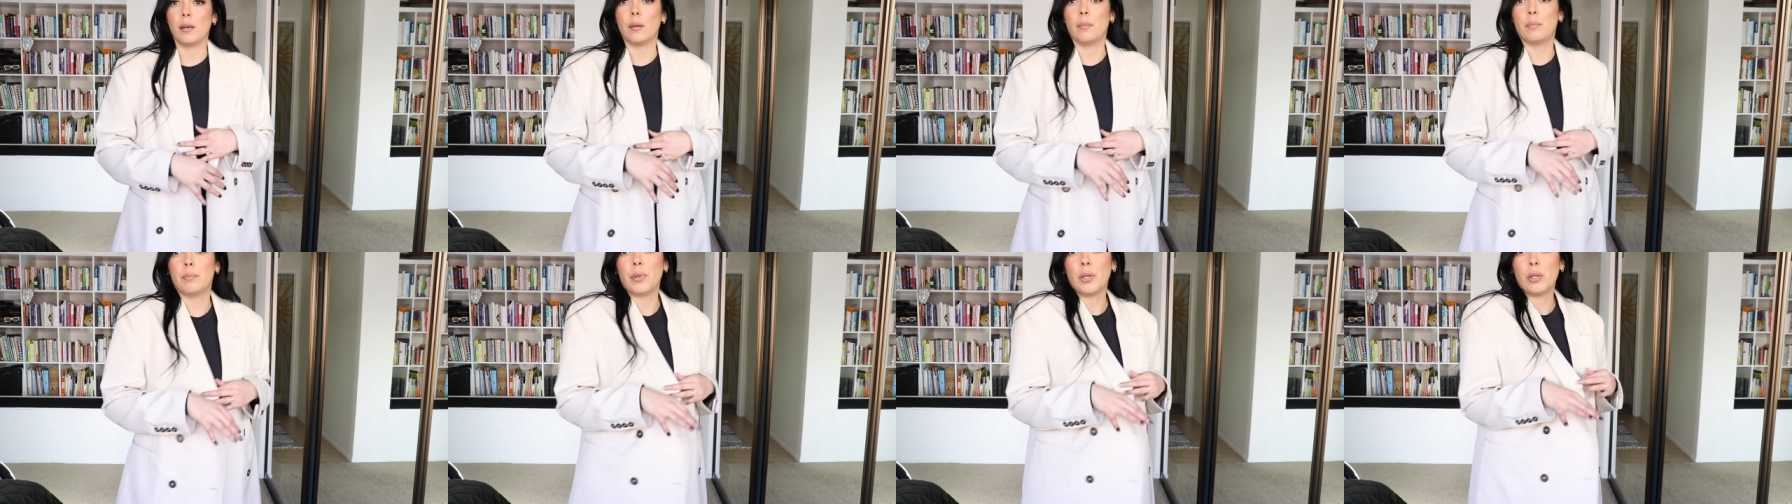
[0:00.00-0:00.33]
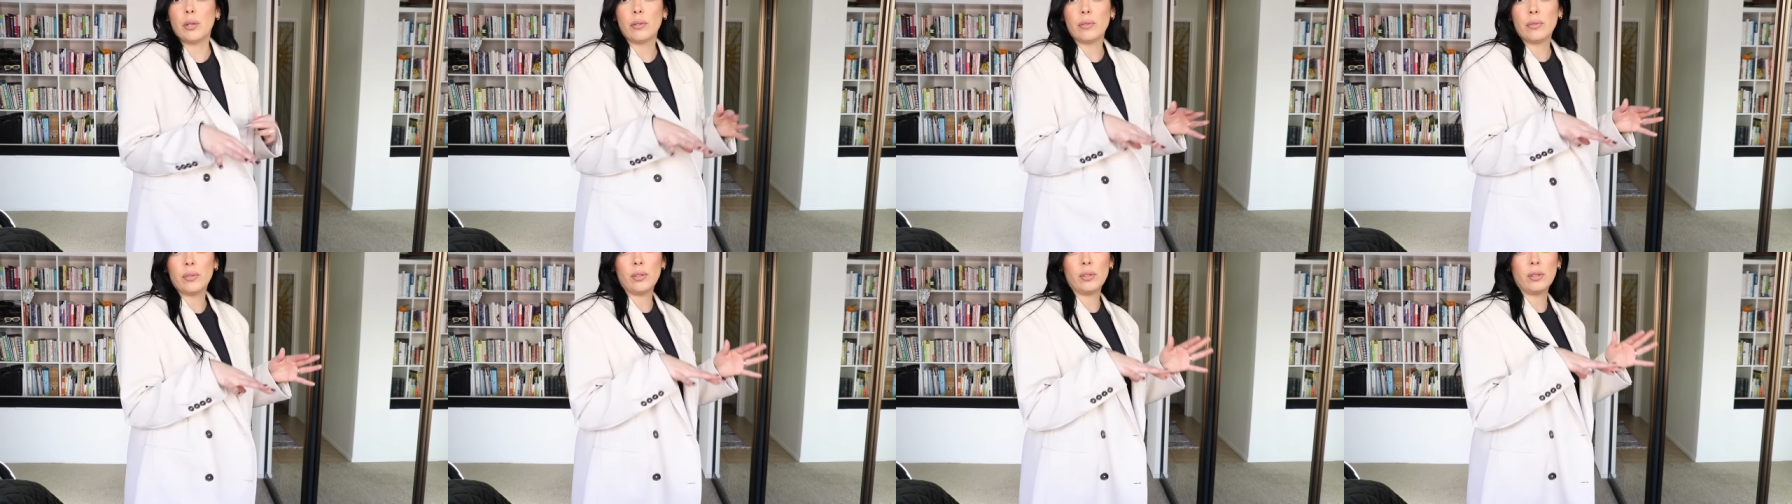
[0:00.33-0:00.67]
a
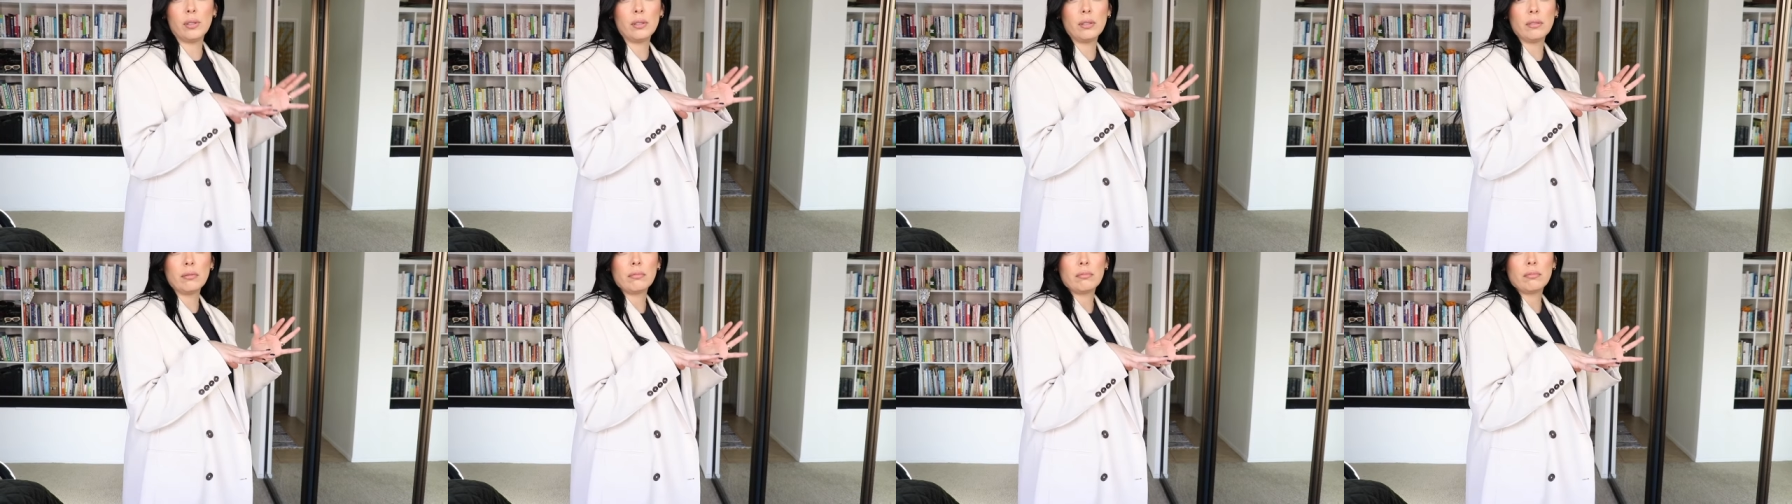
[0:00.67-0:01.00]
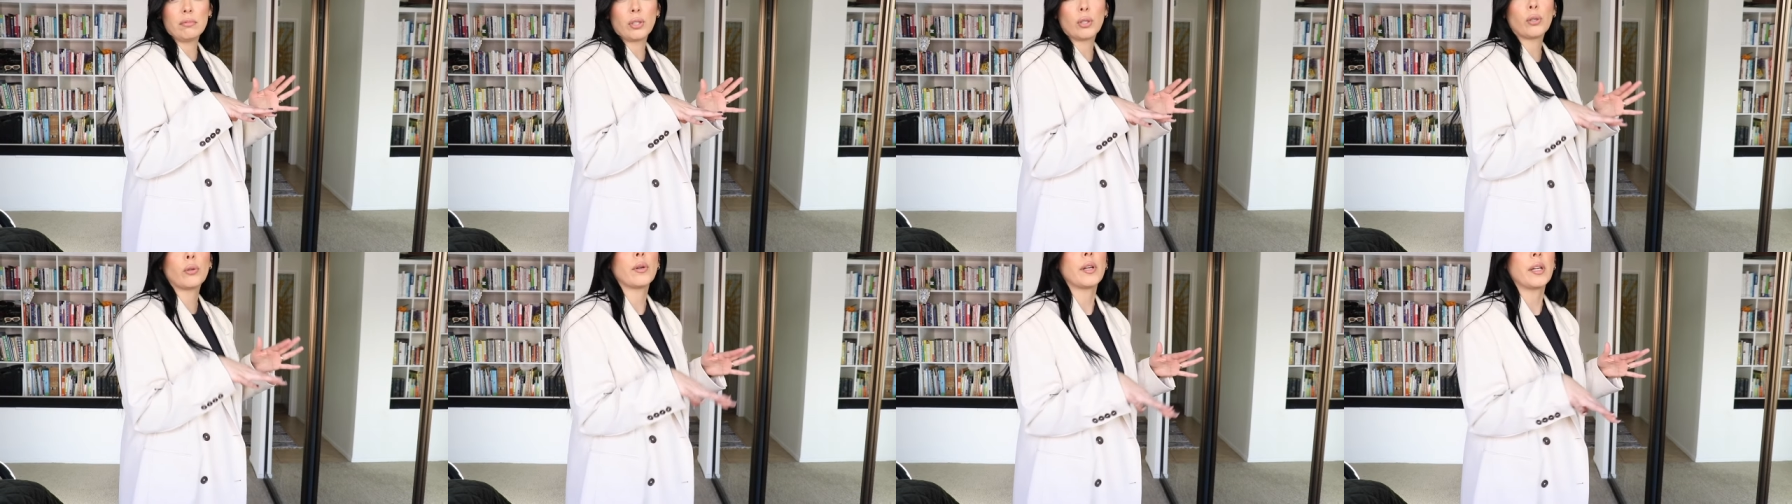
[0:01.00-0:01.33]
beautiful
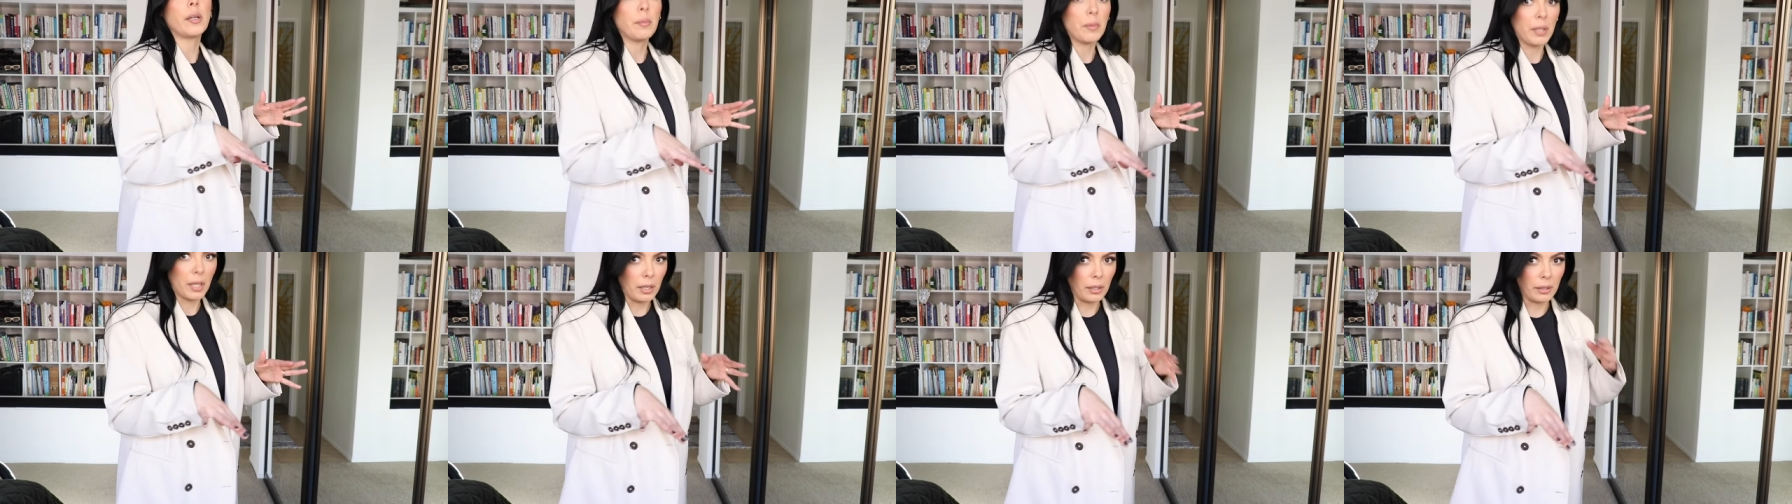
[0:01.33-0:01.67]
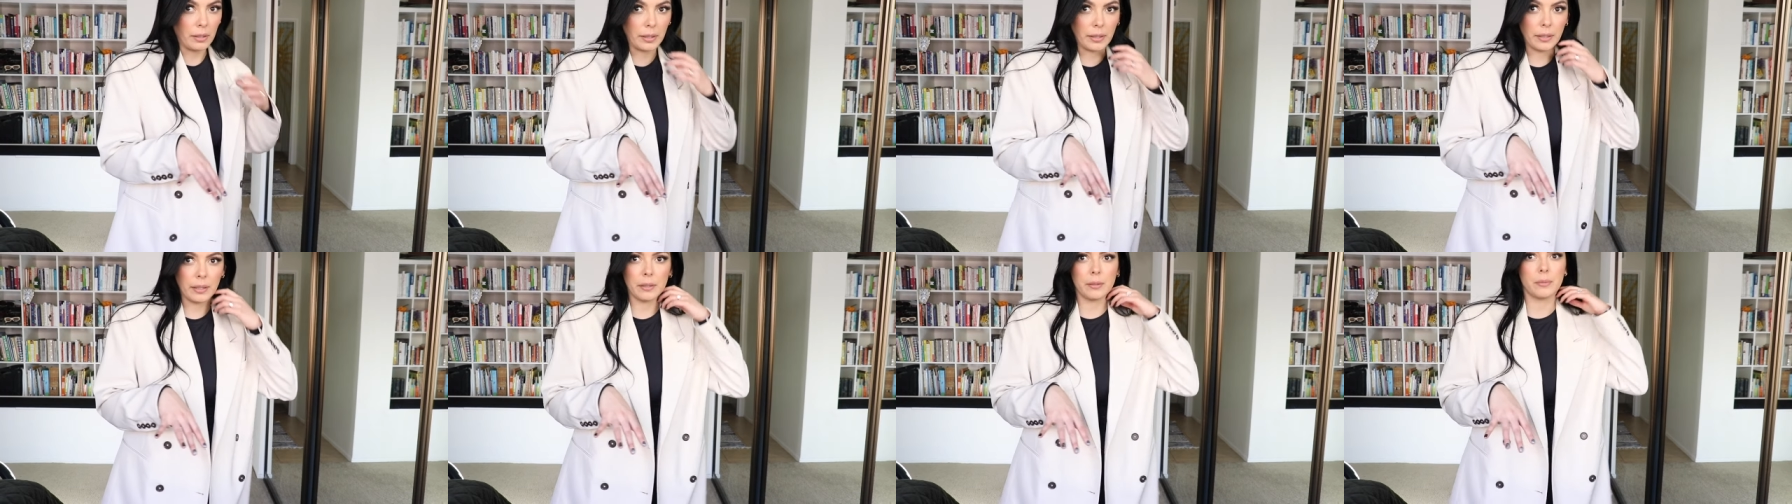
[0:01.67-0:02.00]
cream
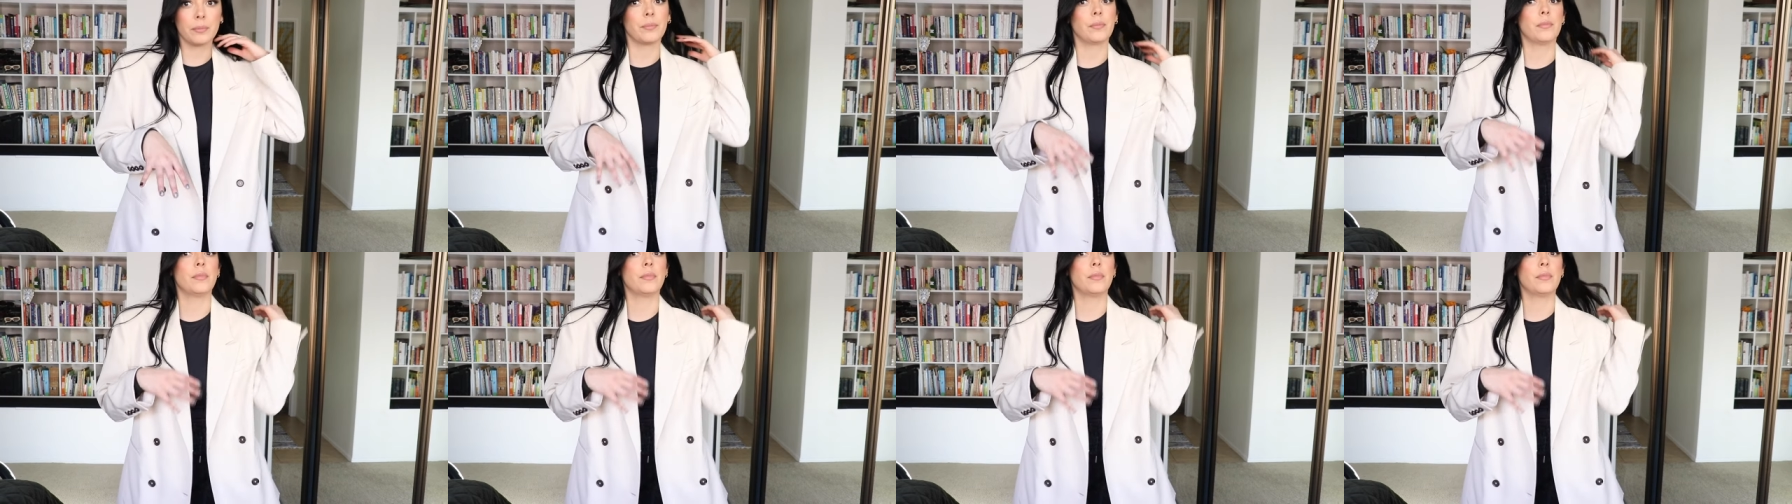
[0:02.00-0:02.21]
color.